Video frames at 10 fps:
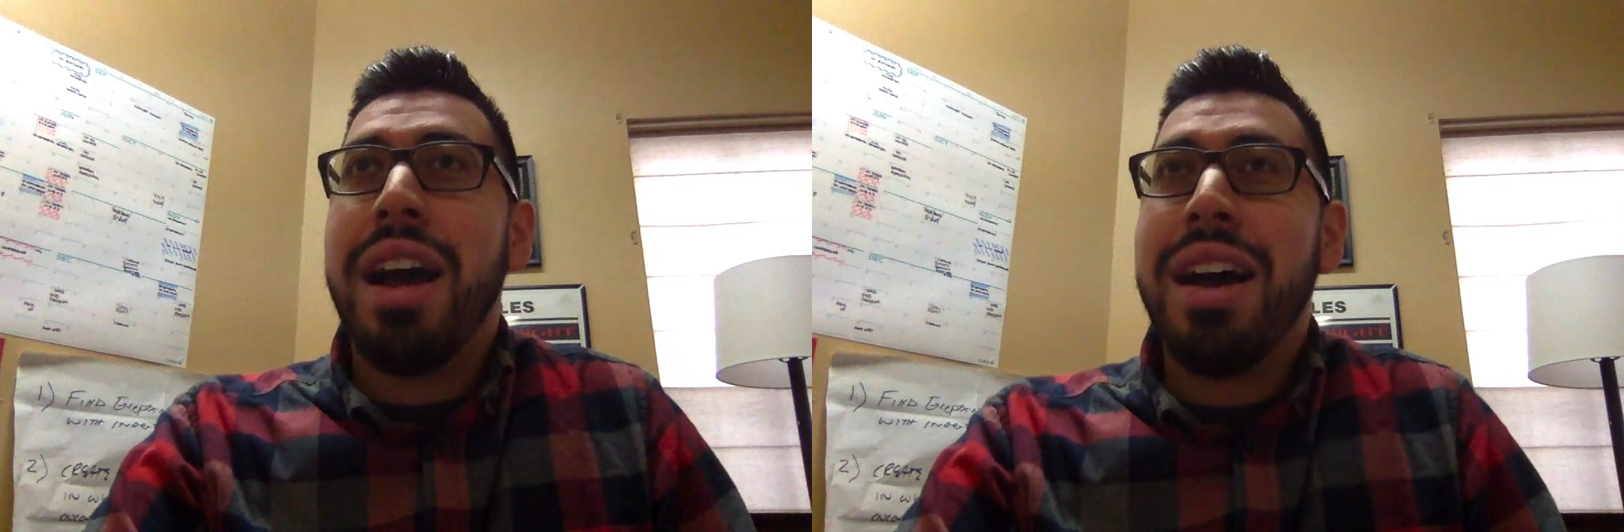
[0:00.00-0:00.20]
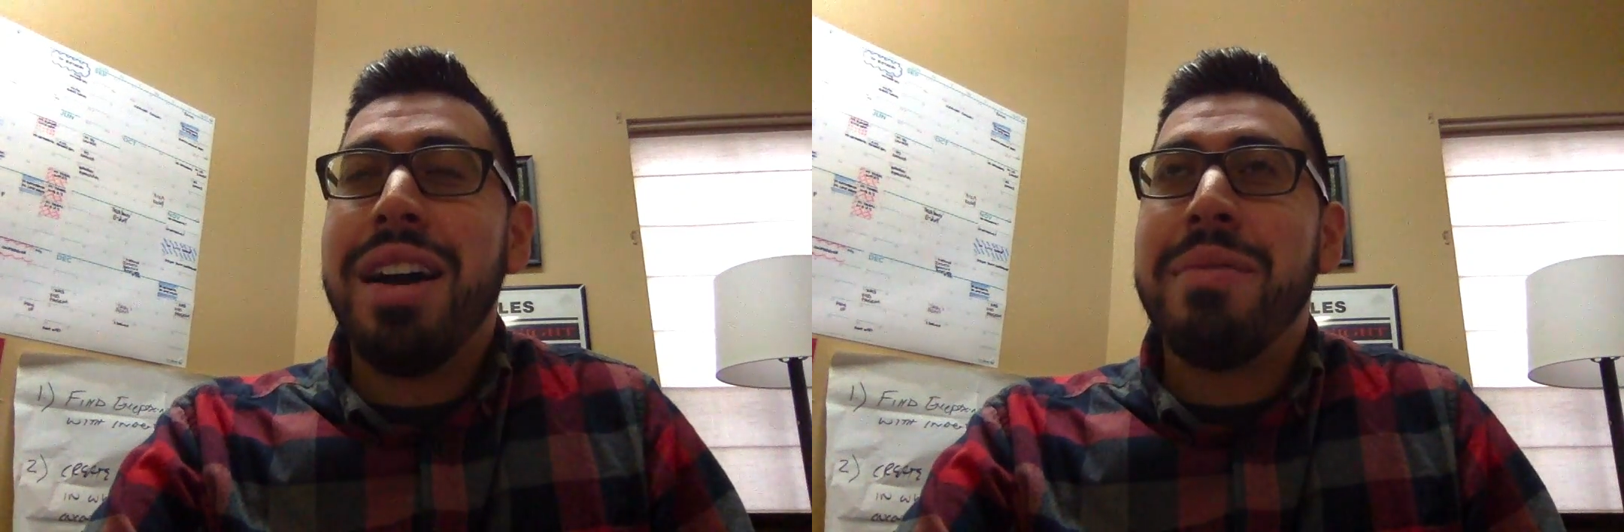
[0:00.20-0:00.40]

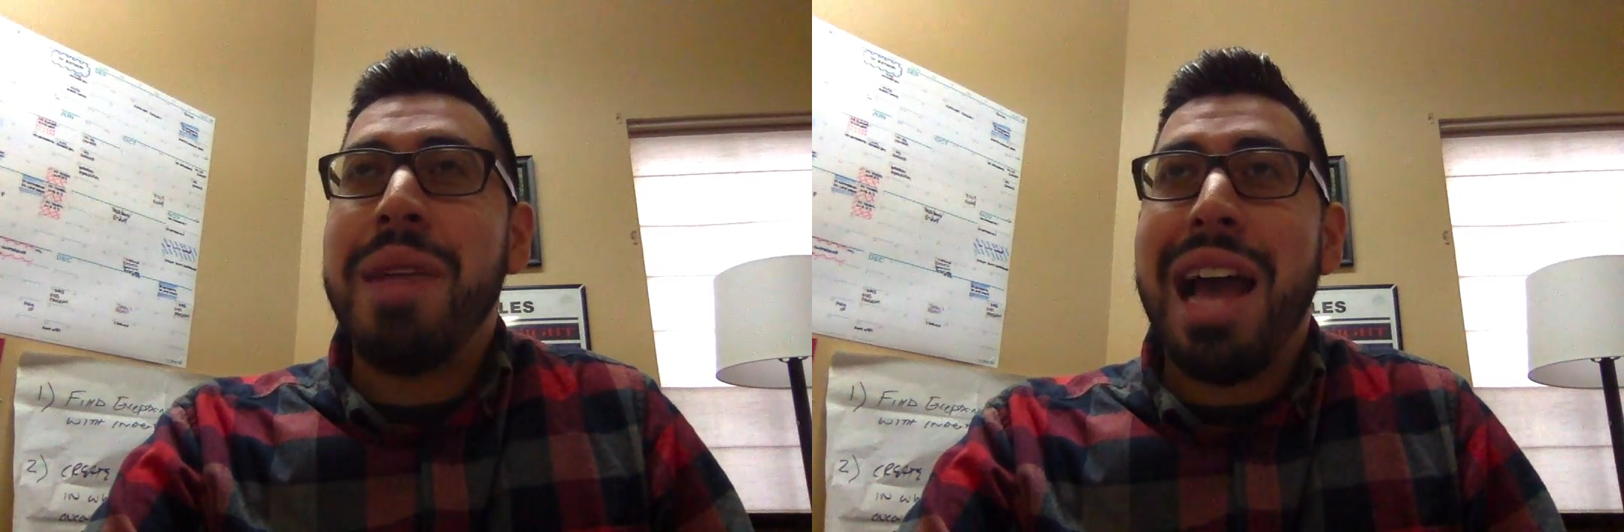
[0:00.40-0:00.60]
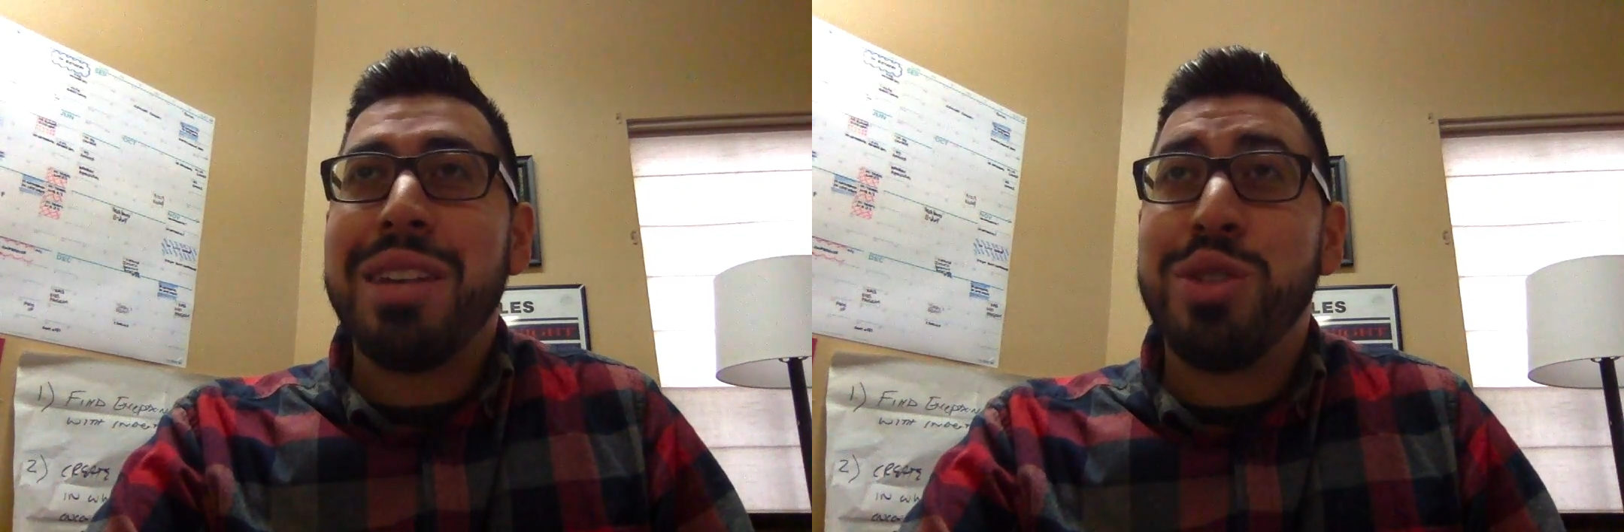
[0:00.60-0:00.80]

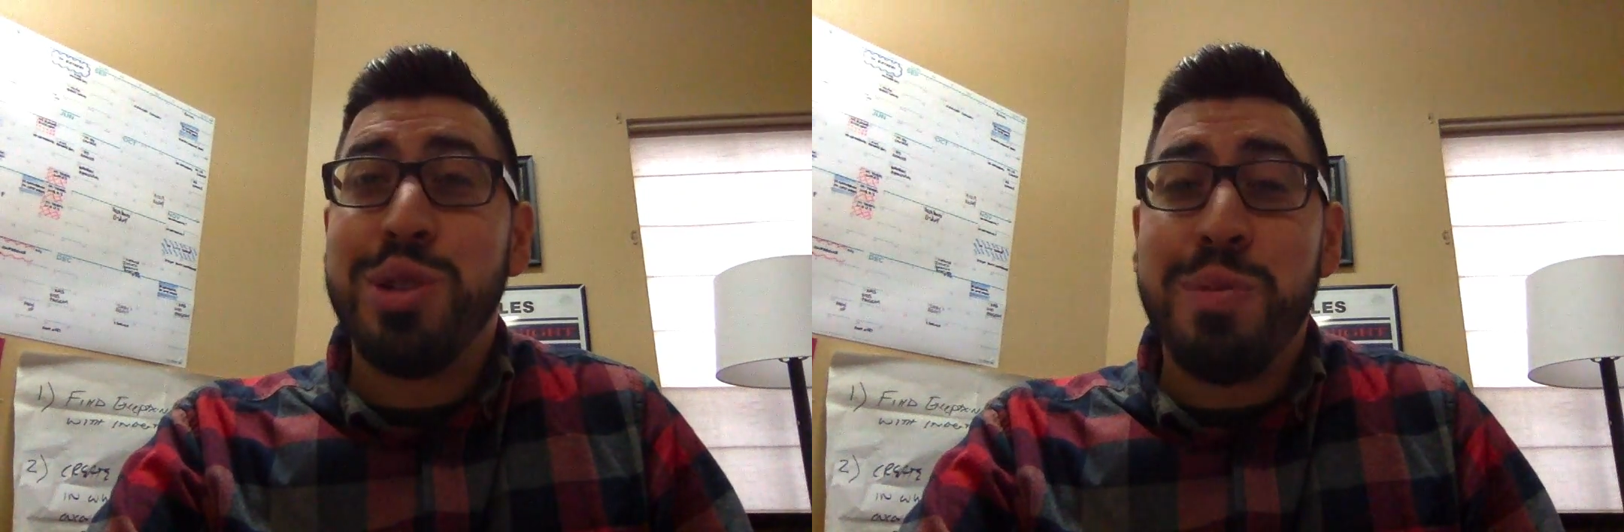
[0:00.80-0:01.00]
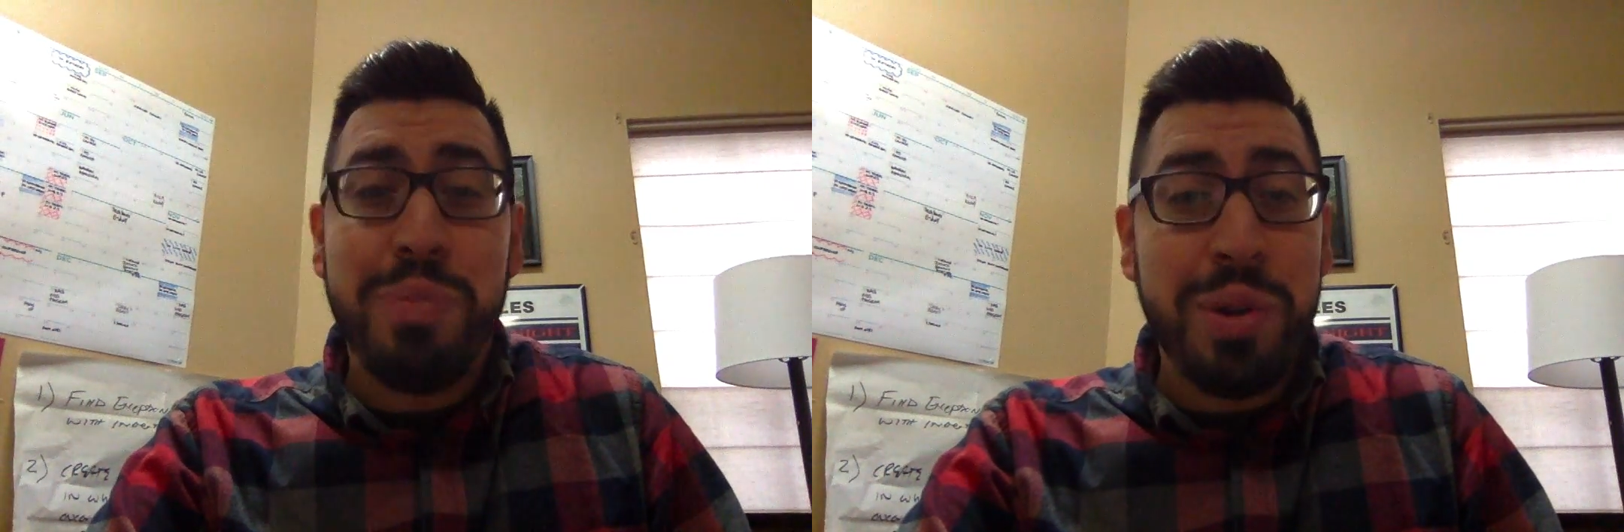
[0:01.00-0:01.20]
um, asked
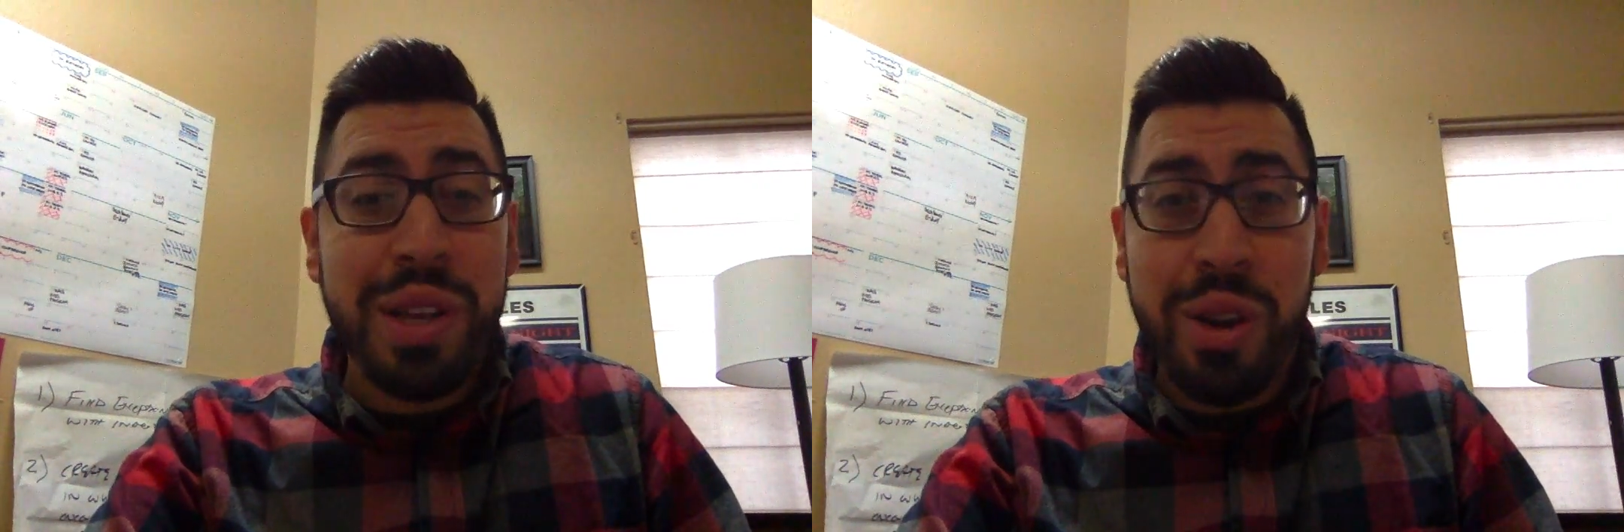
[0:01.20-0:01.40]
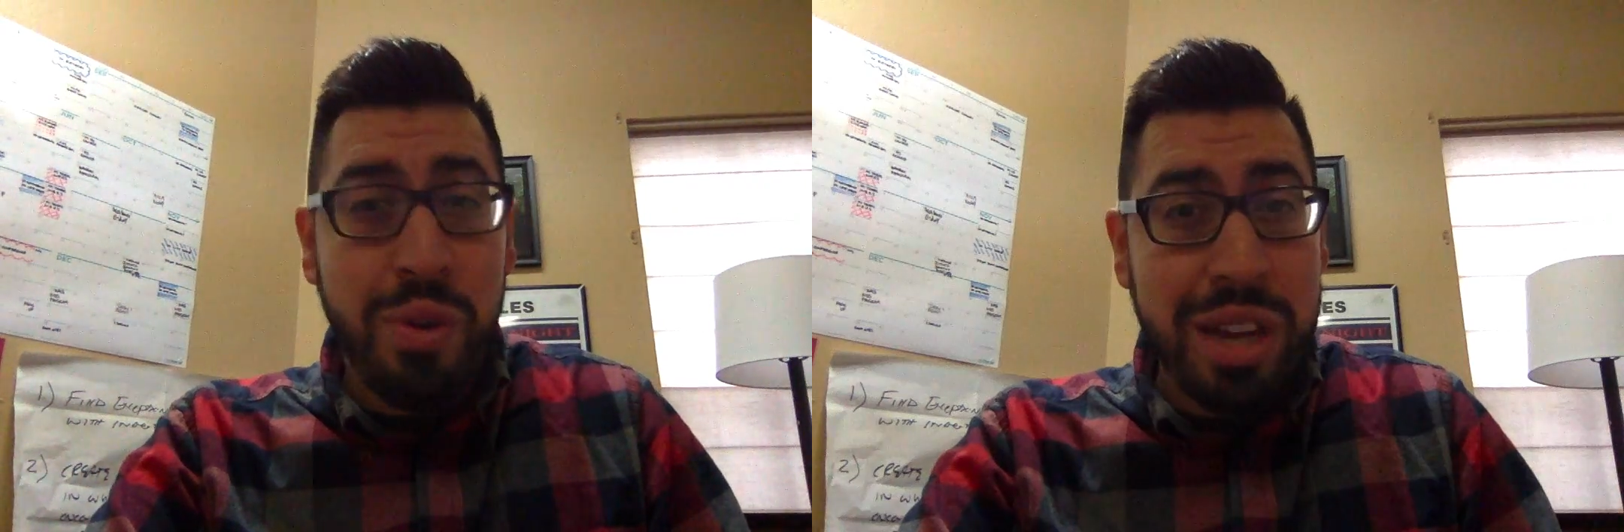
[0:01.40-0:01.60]
just a
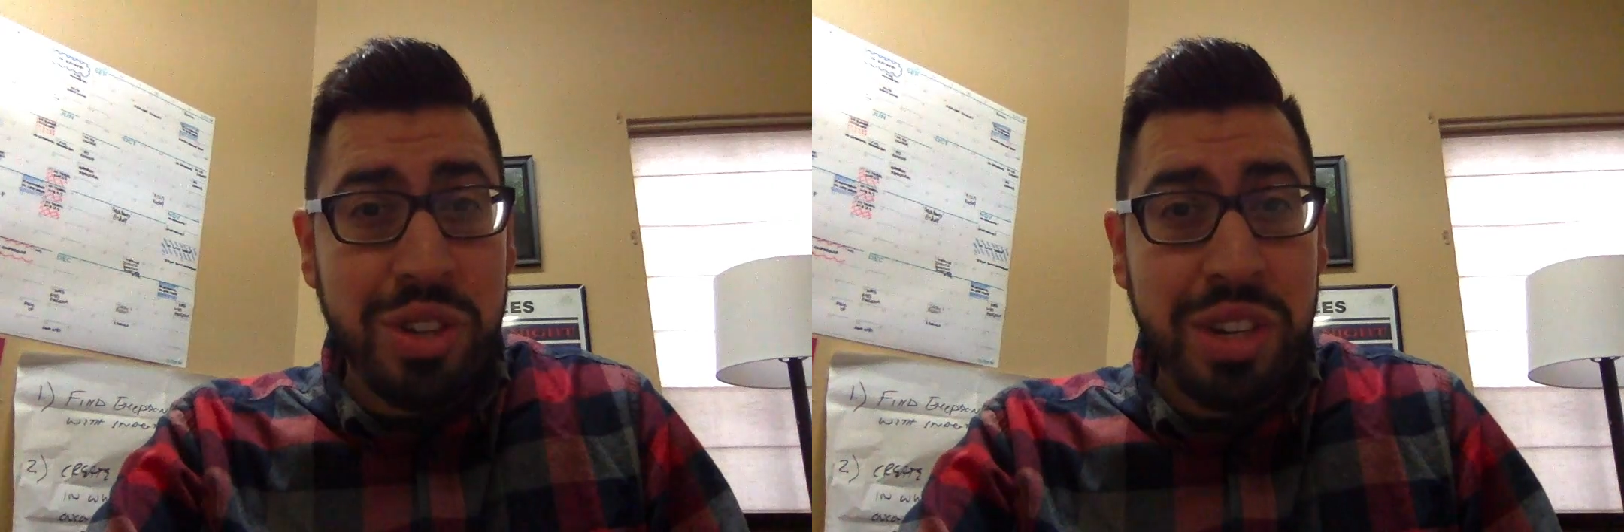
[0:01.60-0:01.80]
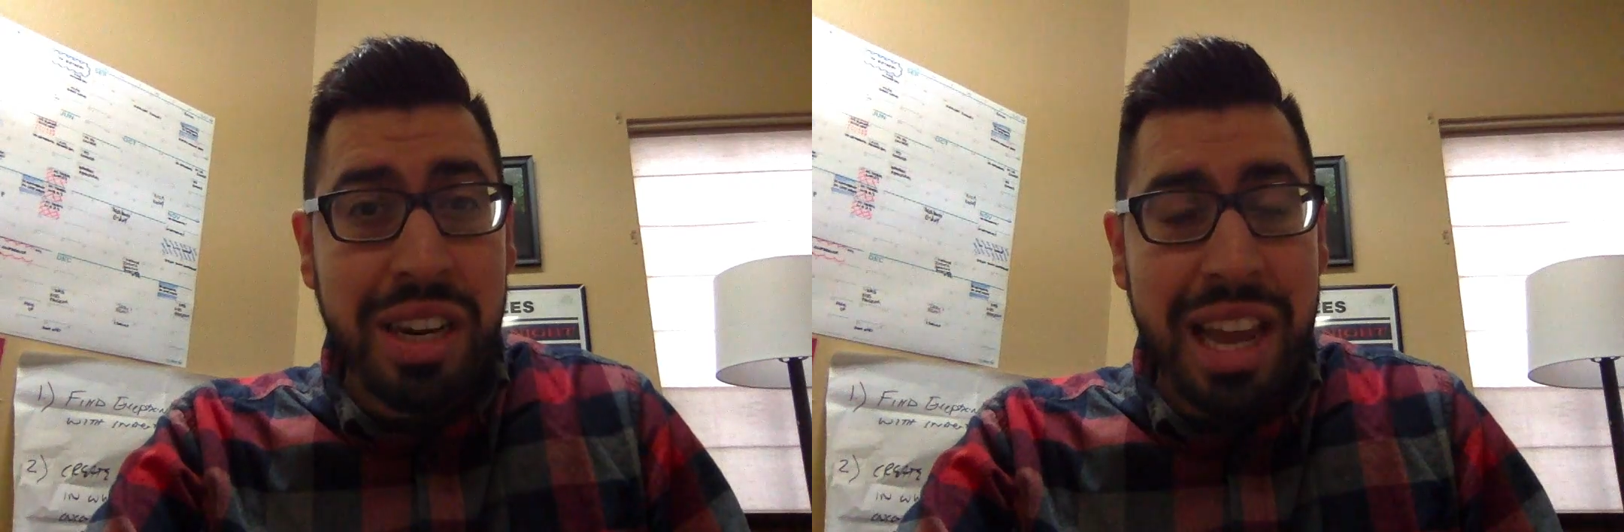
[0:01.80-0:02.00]
brilliant
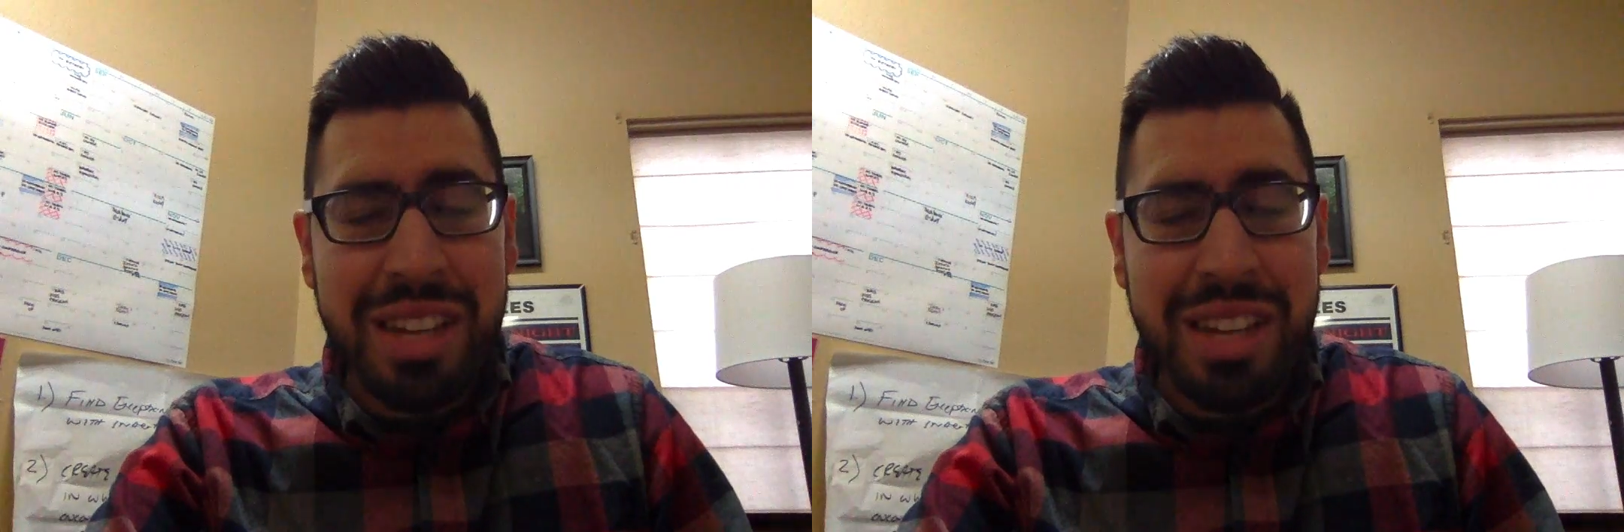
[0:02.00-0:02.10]
question.